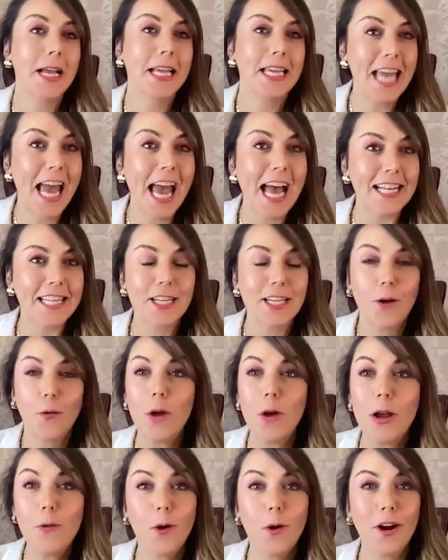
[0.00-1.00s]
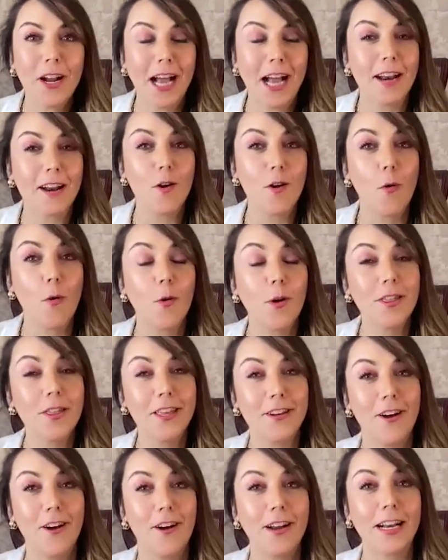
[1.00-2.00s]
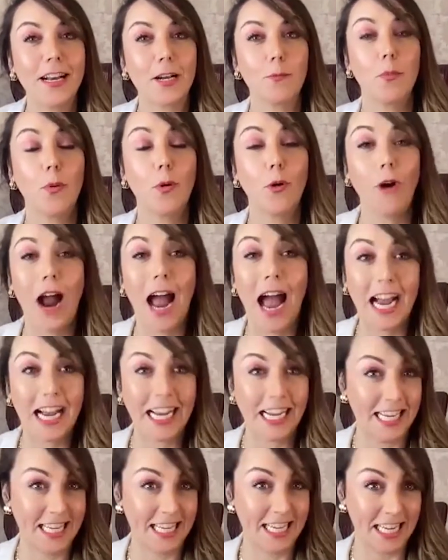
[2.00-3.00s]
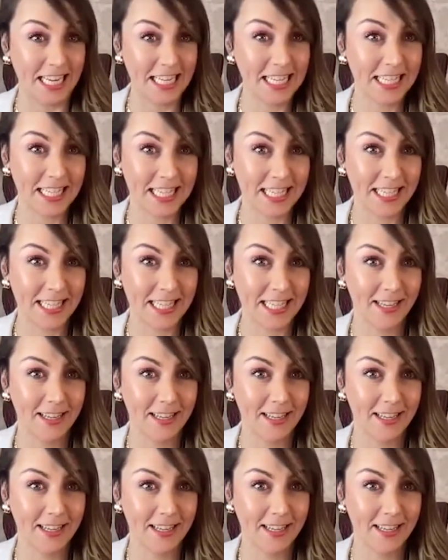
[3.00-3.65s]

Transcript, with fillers: Yet we work at an orthodontic practice.